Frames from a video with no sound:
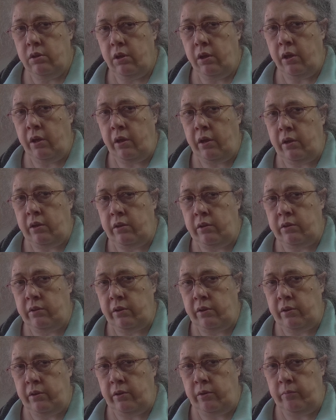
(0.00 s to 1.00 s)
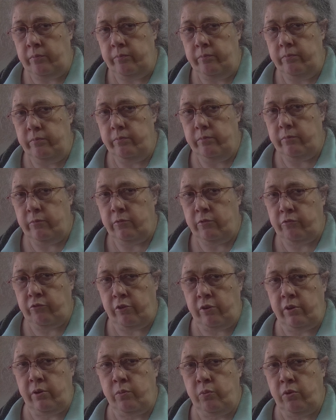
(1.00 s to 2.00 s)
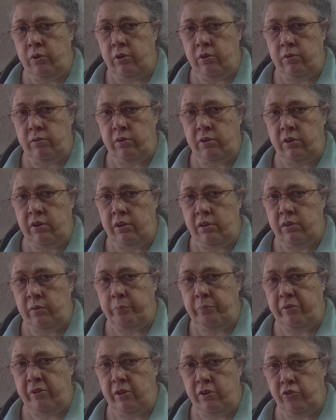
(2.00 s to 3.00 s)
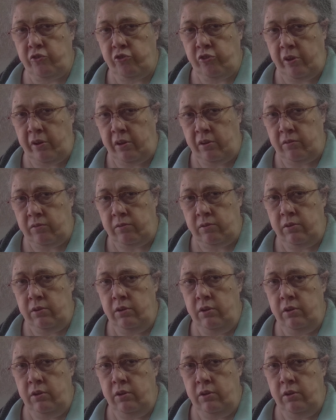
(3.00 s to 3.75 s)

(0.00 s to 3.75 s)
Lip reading: and really well to get the bleach out.